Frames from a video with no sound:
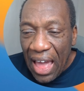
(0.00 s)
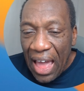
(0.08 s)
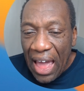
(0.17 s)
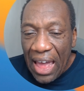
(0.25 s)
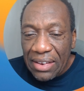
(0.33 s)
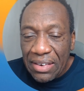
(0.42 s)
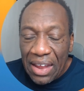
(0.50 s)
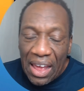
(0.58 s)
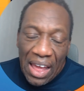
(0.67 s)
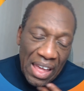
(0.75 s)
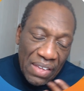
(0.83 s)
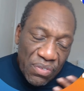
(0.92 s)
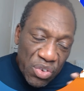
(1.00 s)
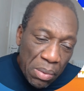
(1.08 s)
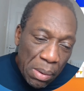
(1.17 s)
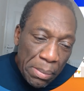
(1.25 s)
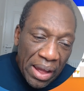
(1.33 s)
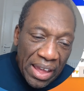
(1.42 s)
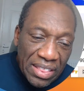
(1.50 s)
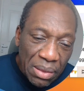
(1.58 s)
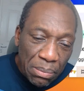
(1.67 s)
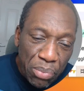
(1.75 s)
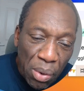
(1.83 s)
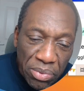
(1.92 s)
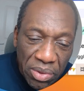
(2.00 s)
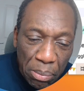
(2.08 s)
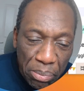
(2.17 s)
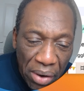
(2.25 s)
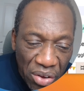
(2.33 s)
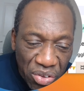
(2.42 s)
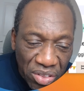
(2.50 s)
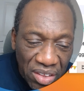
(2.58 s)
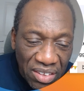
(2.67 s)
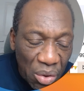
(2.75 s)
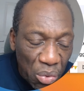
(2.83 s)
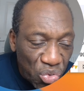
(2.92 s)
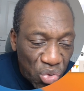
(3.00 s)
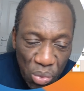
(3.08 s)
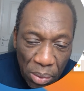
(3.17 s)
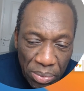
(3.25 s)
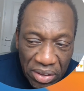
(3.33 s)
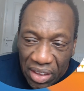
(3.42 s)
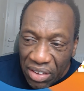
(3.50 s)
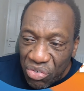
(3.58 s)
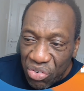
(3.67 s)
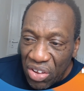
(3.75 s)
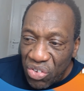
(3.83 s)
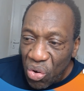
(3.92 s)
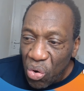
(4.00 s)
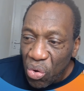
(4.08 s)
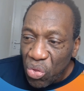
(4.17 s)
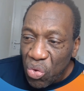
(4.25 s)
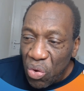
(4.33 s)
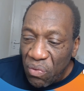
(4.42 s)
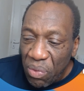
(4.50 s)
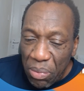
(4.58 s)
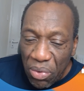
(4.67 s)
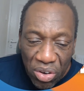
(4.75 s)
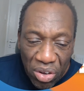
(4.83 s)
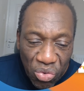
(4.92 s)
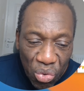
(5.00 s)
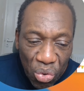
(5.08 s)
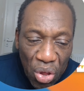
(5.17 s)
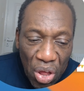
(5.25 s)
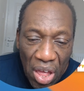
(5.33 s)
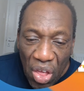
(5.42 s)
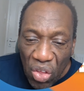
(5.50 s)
and if you remember, in the prompt prior to this, there was no website address or no information at all.